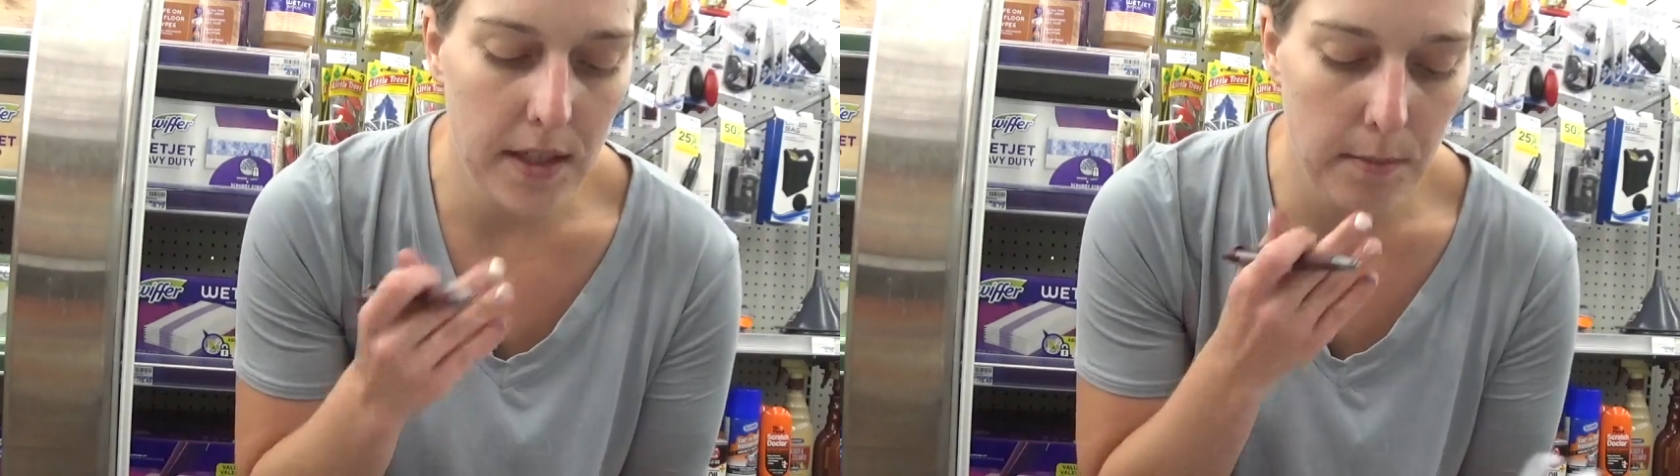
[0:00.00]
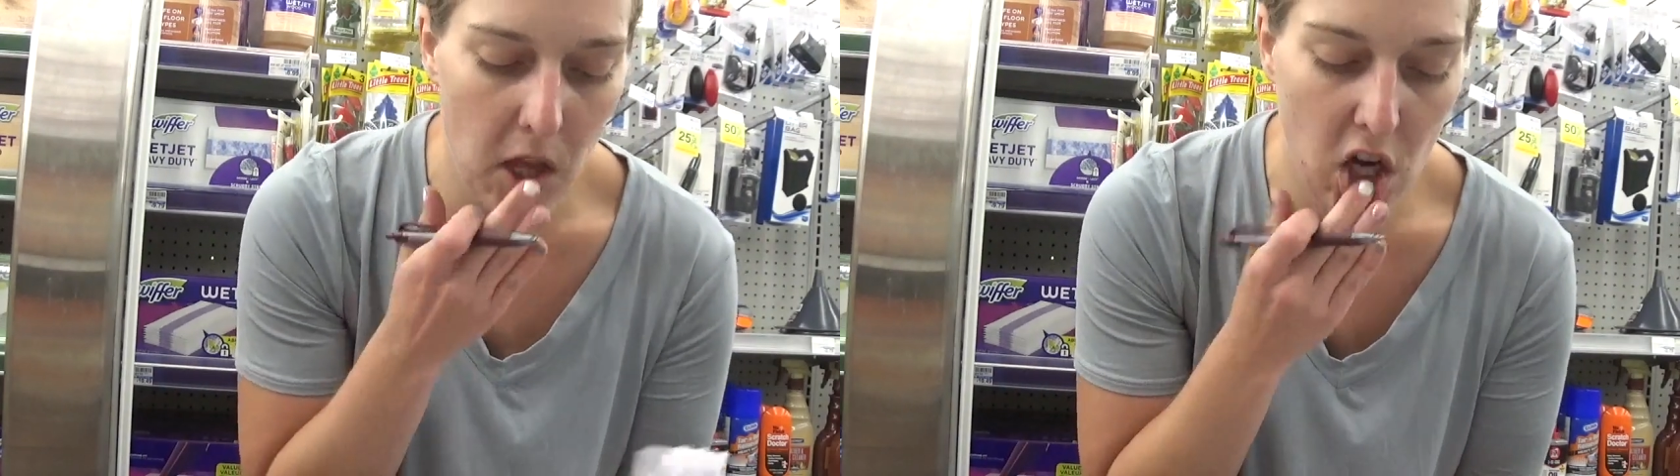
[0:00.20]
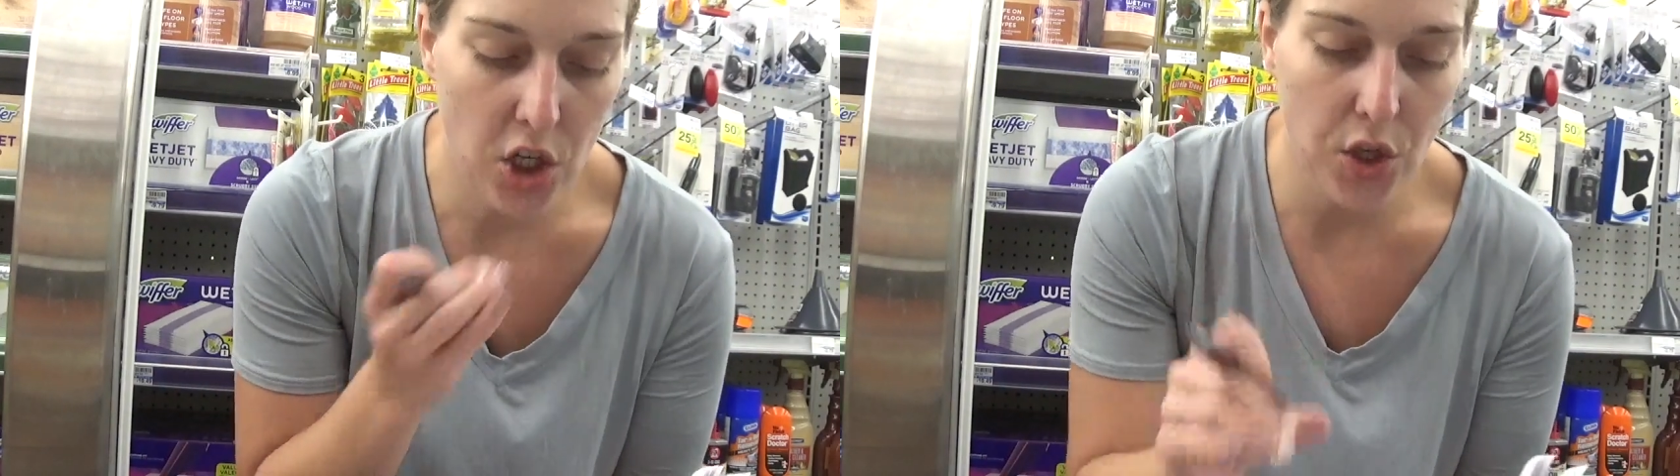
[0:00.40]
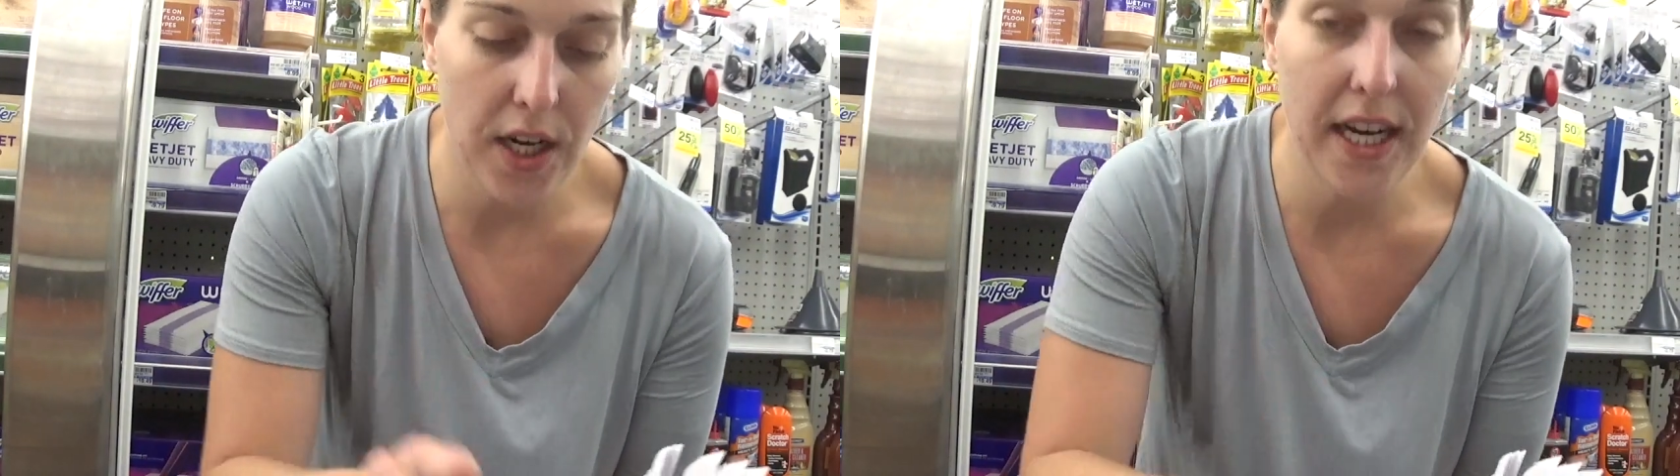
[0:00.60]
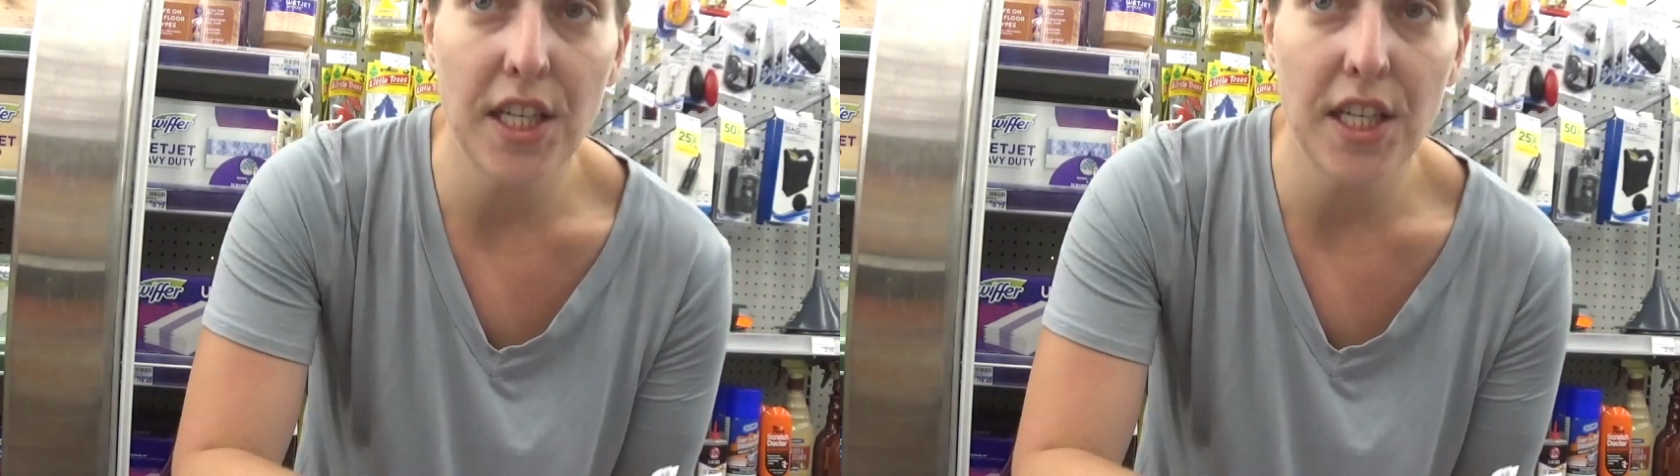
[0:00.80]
some laundry